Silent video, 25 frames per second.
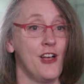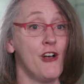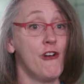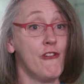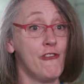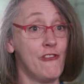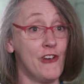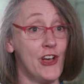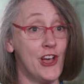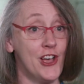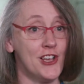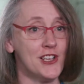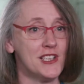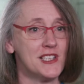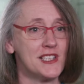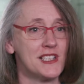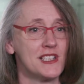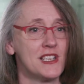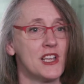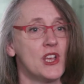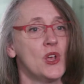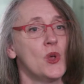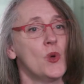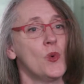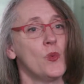First,
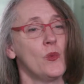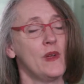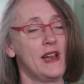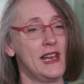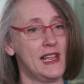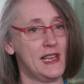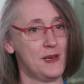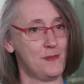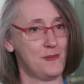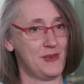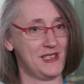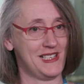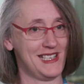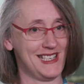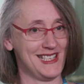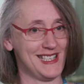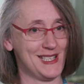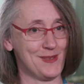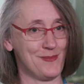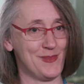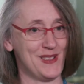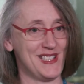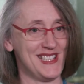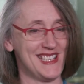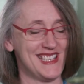we need
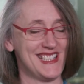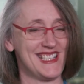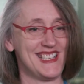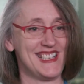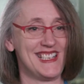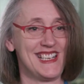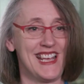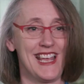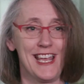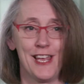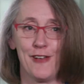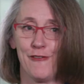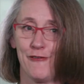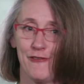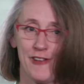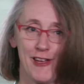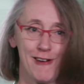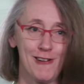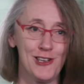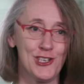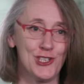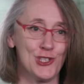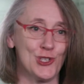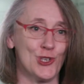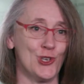participants to take a
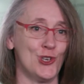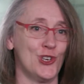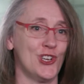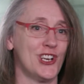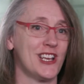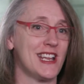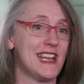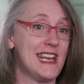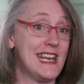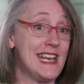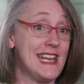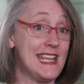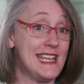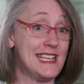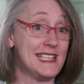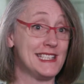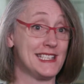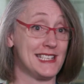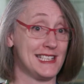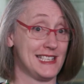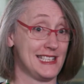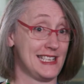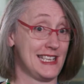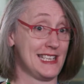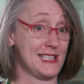very short needs
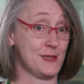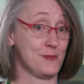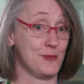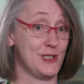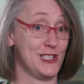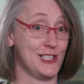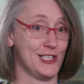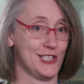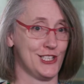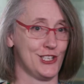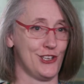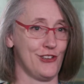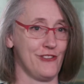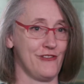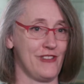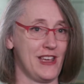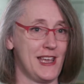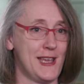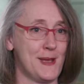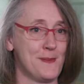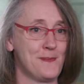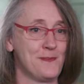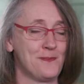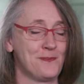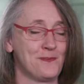assessment
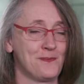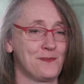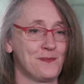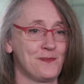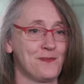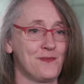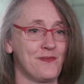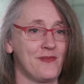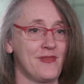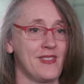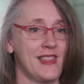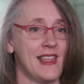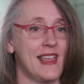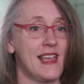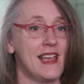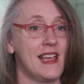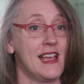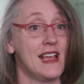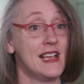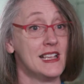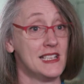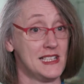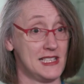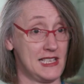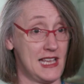survey.
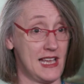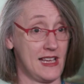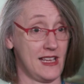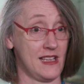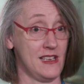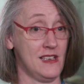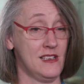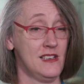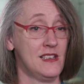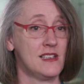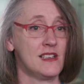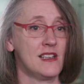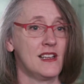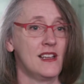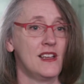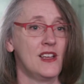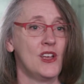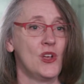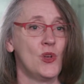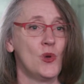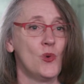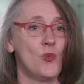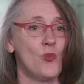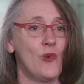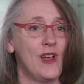Second,
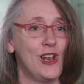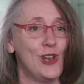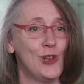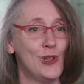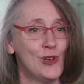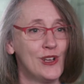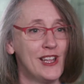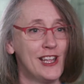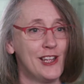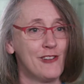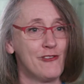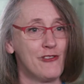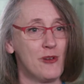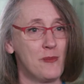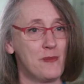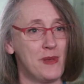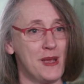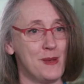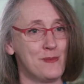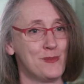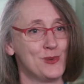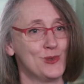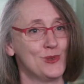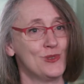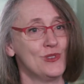we're looking for
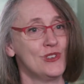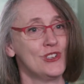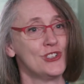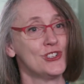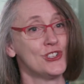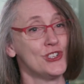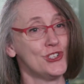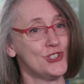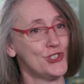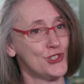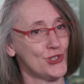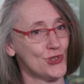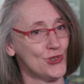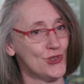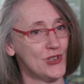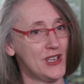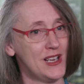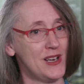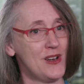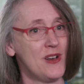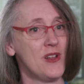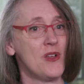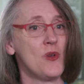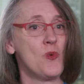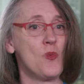people to
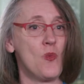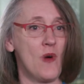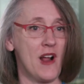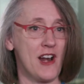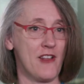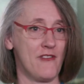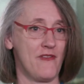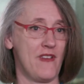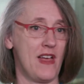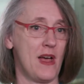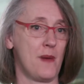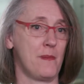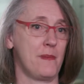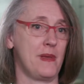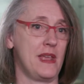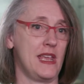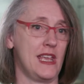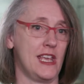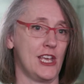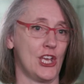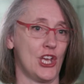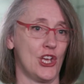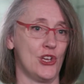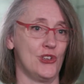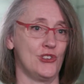join one of our
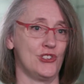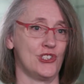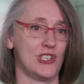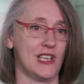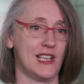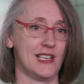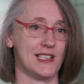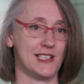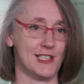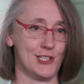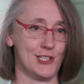peer coaching